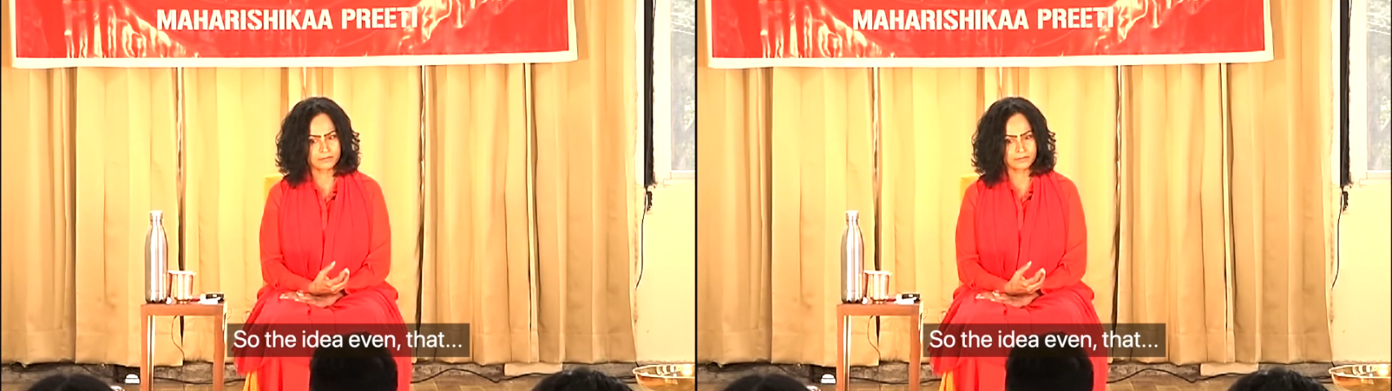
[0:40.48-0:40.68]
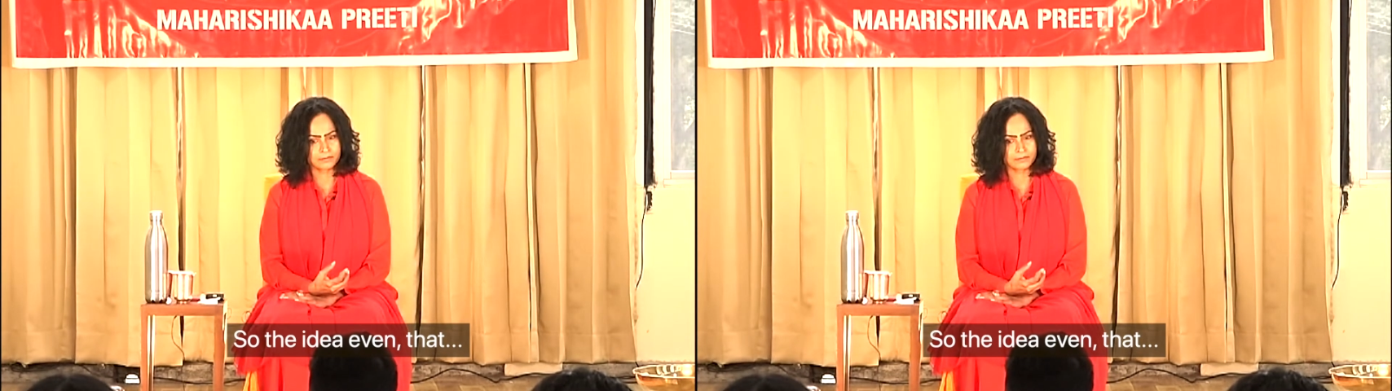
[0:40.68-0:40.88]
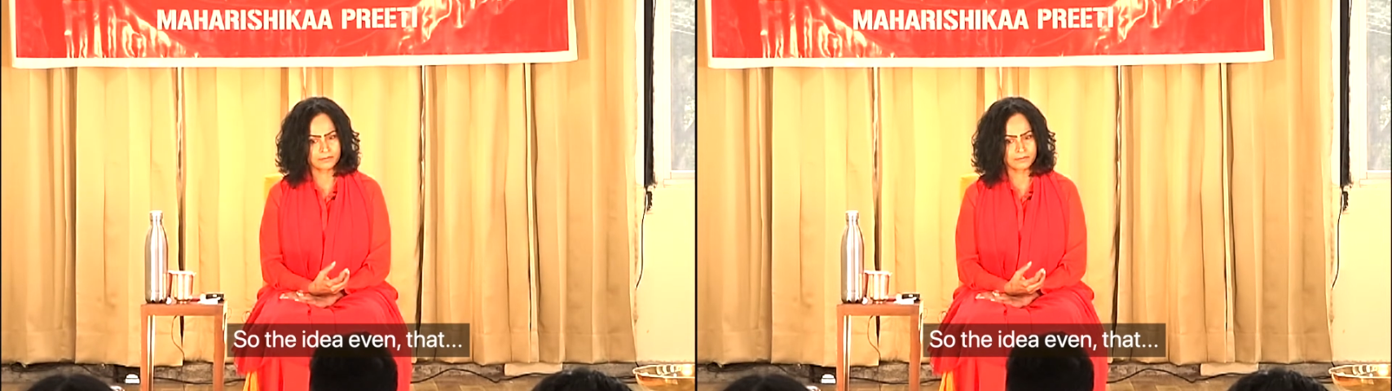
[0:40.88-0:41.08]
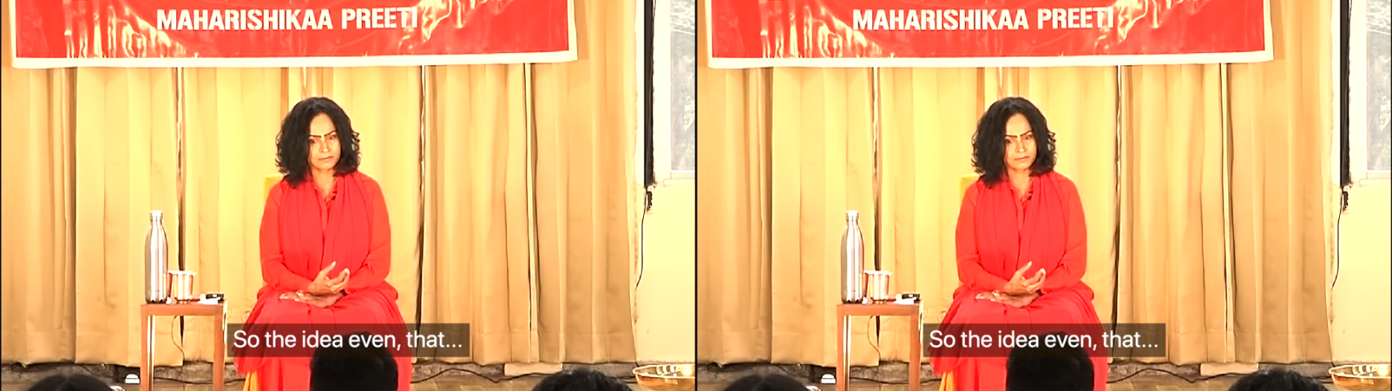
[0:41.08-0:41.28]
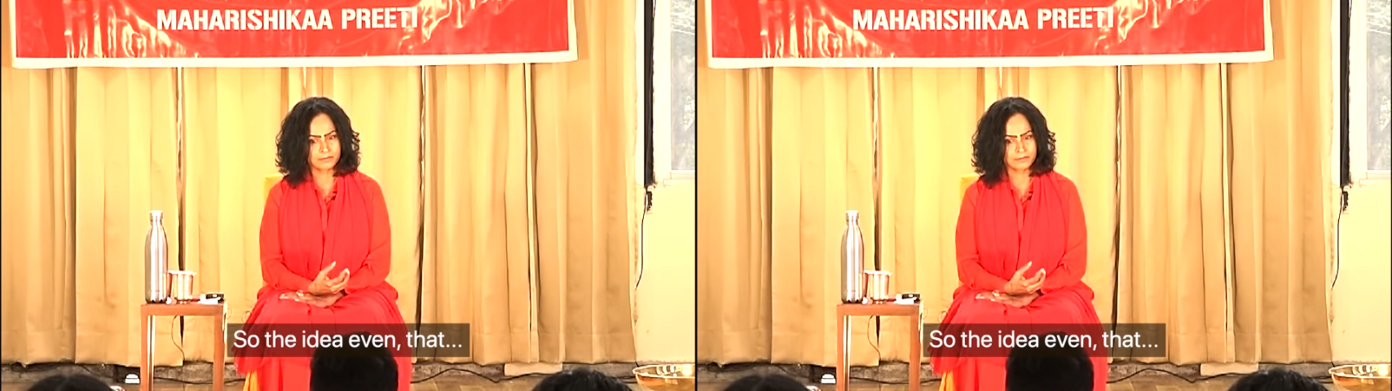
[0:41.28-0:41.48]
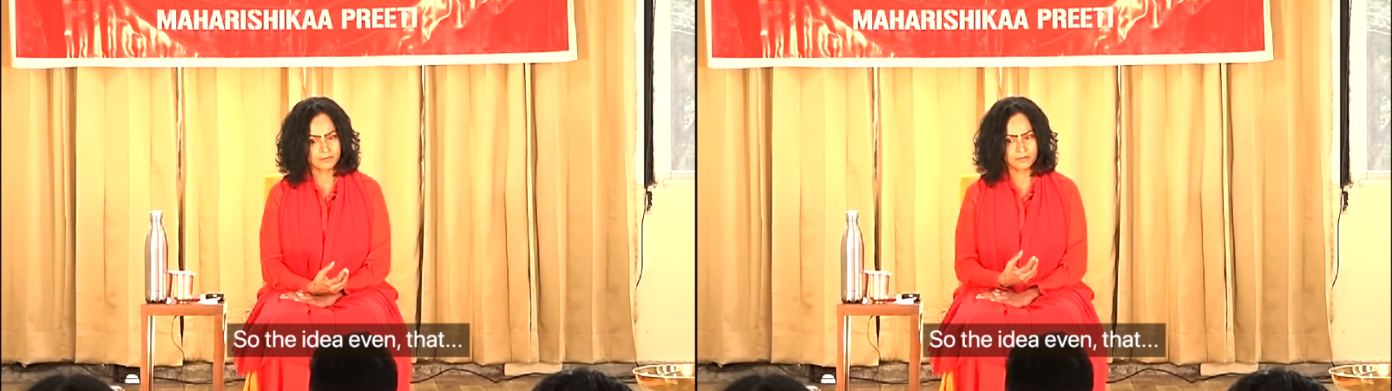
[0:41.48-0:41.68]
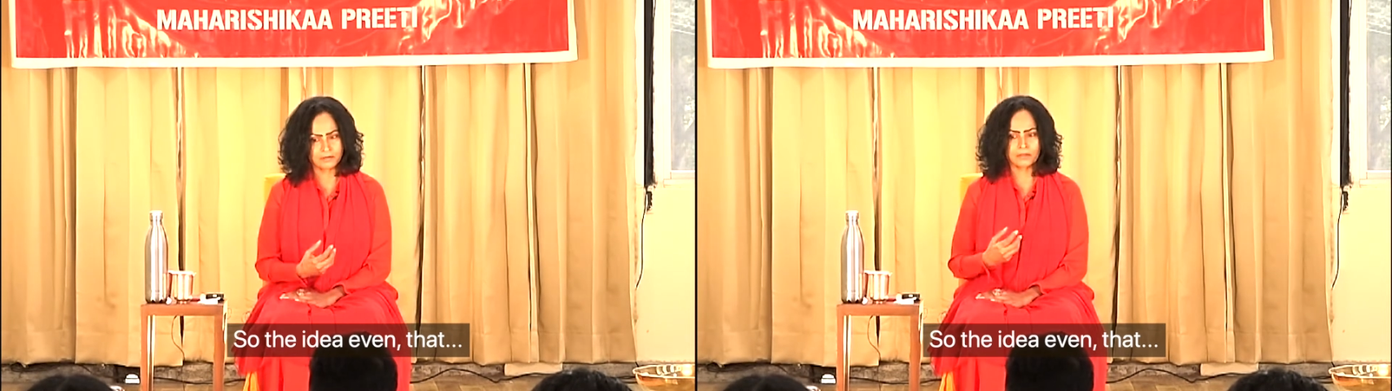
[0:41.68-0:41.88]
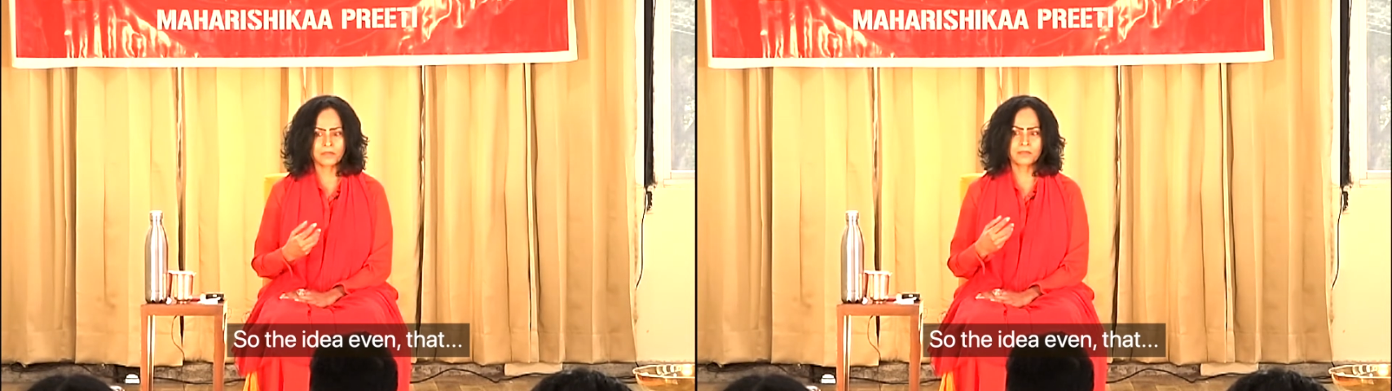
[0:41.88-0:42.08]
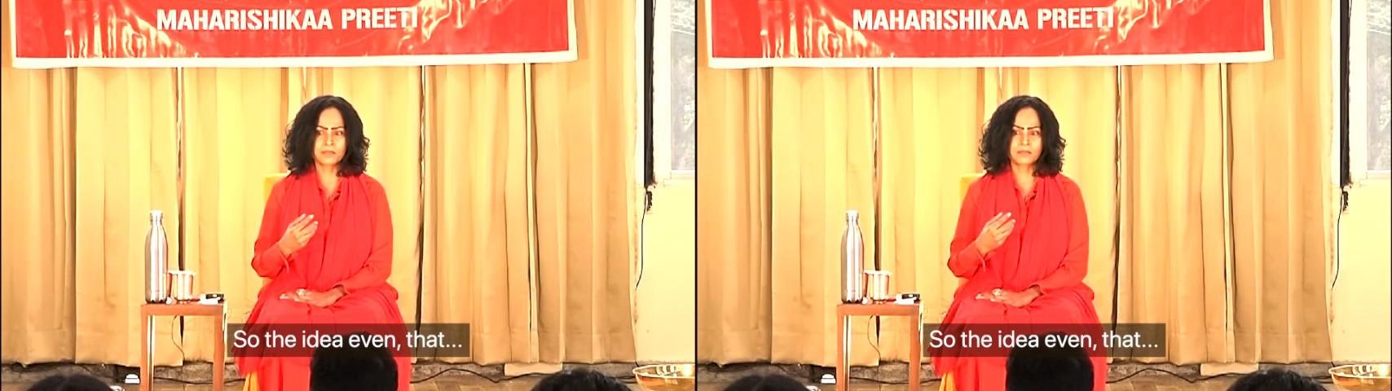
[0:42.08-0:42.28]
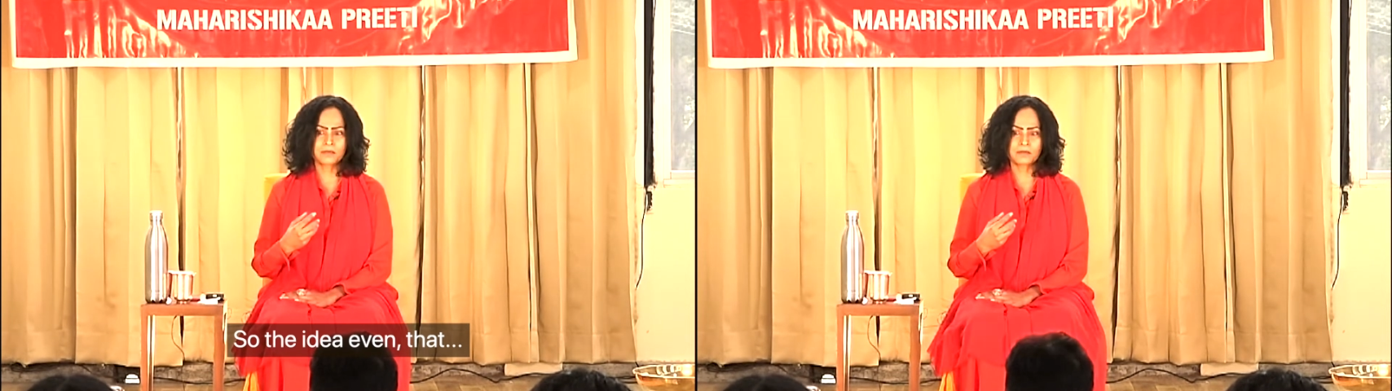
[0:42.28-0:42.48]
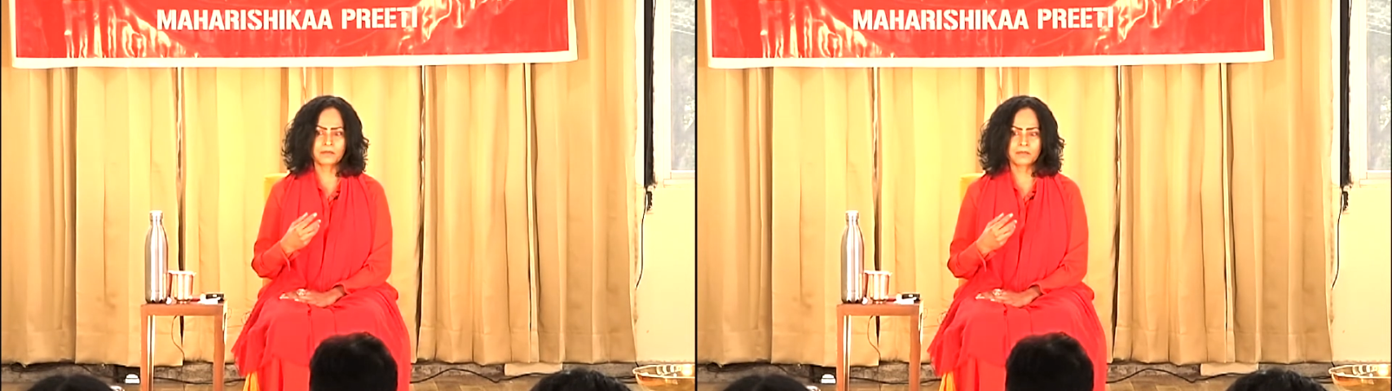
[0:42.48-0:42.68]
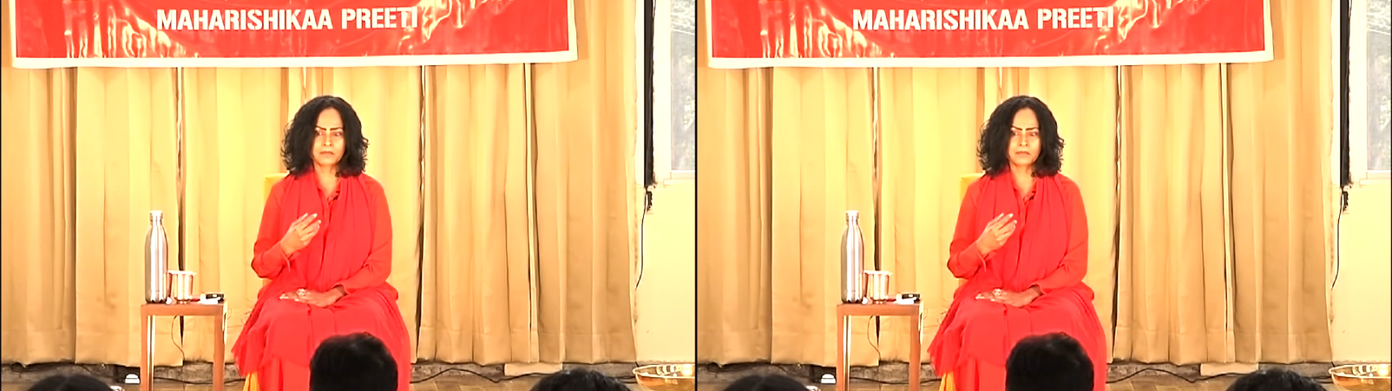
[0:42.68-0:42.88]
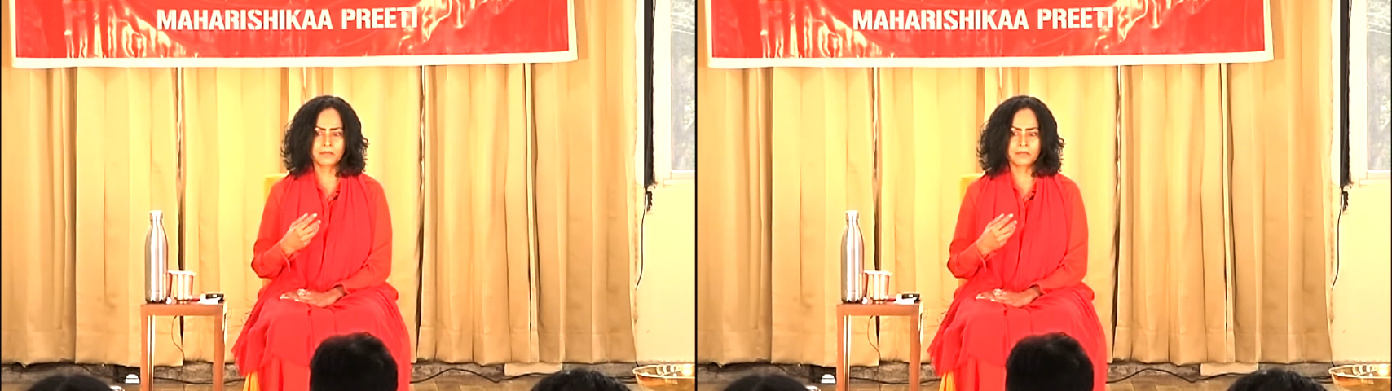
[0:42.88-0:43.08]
(silence)